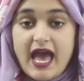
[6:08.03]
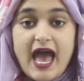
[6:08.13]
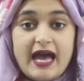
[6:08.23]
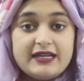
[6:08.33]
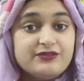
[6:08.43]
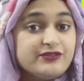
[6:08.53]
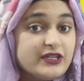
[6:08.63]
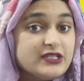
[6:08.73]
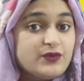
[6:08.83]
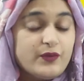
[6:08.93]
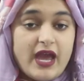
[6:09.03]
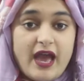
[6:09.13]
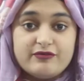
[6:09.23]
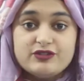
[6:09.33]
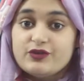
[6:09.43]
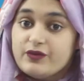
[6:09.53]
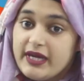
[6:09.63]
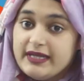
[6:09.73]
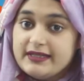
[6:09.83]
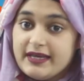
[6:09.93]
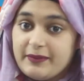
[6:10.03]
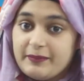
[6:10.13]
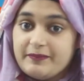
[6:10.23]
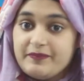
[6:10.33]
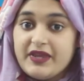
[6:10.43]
and first we have to read them.